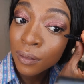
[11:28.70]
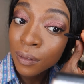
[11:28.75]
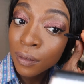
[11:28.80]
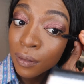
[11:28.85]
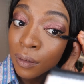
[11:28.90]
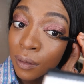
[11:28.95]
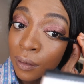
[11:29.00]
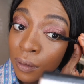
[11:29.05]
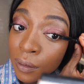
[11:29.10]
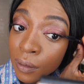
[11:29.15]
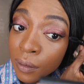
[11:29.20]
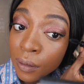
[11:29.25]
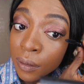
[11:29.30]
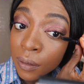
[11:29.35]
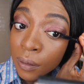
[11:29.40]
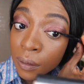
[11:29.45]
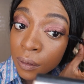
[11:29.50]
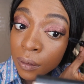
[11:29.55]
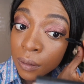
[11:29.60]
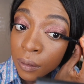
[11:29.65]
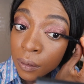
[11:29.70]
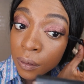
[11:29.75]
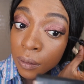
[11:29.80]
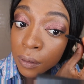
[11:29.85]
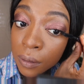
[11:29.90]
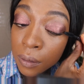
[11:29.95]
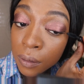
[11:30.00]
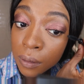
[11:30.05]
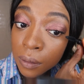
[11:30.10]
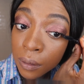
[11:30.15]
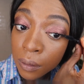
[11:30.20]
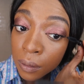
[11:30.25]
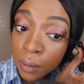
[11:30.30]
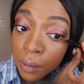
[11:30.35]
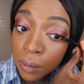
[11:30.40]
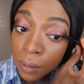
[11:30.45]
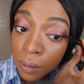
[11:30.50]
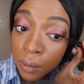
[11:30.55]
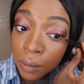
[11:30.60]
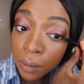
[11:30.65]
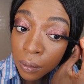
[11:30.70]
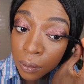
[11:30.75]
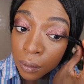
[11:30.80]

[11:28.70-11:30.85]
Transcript: (silence)